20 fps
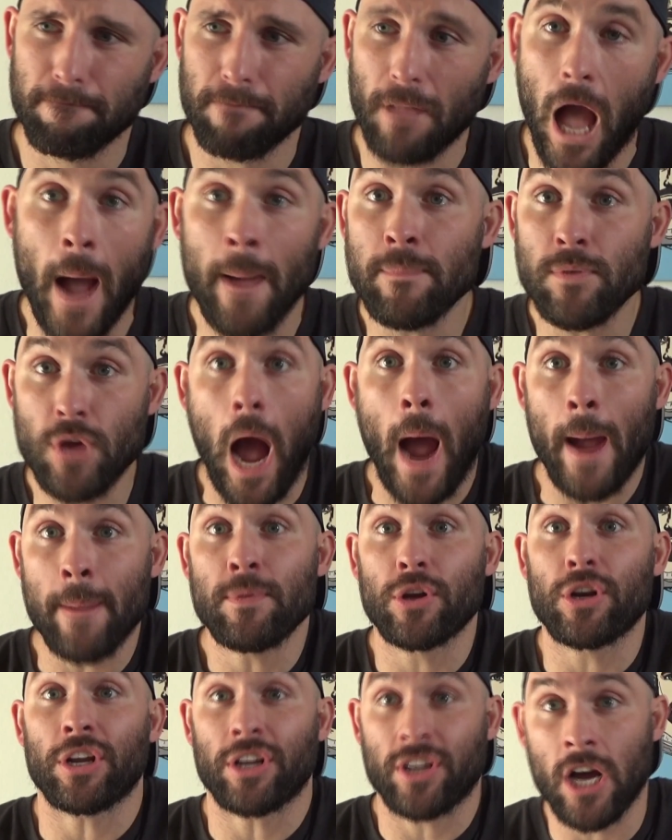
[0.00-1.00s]
I'm
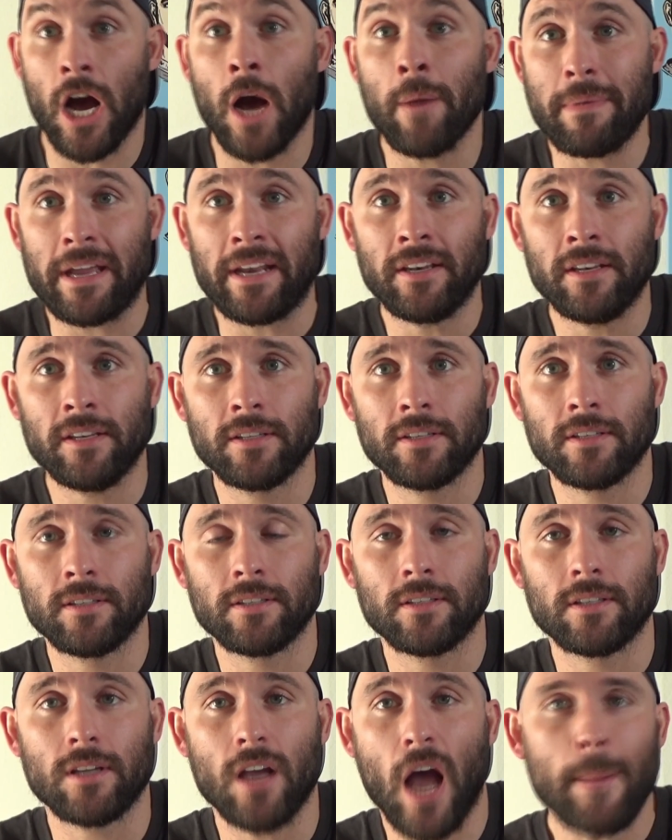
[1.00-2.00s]
good at coming.
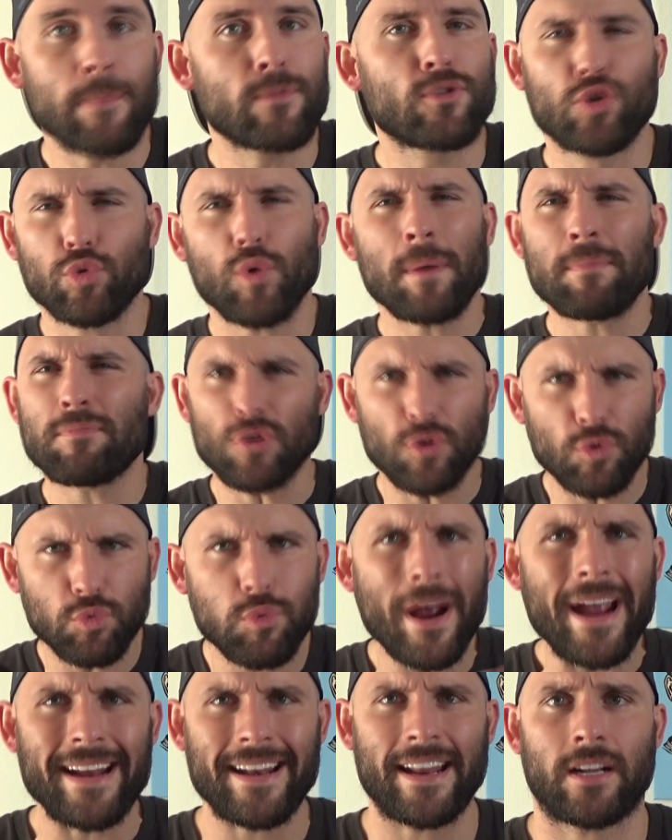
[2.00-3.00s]
I'm
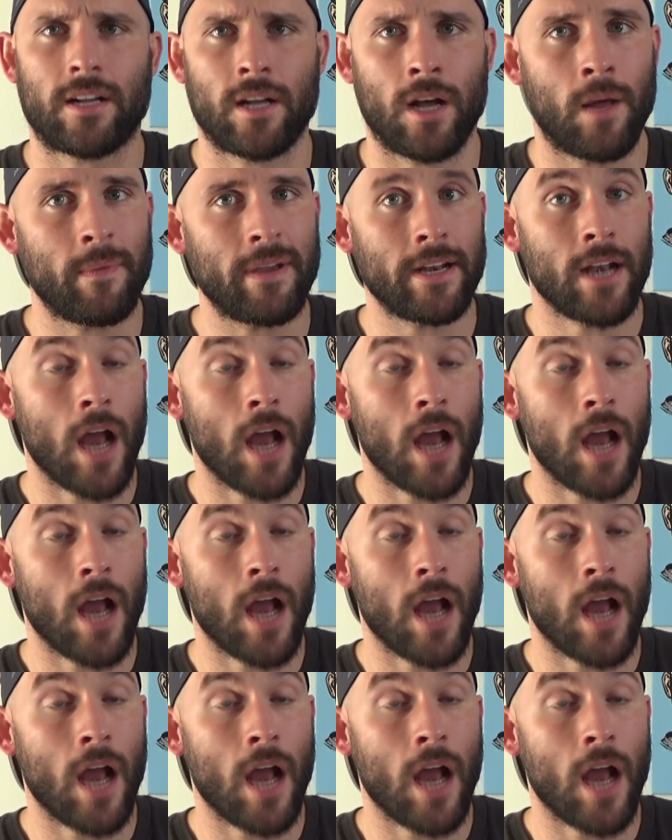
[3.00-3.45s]
great at coming.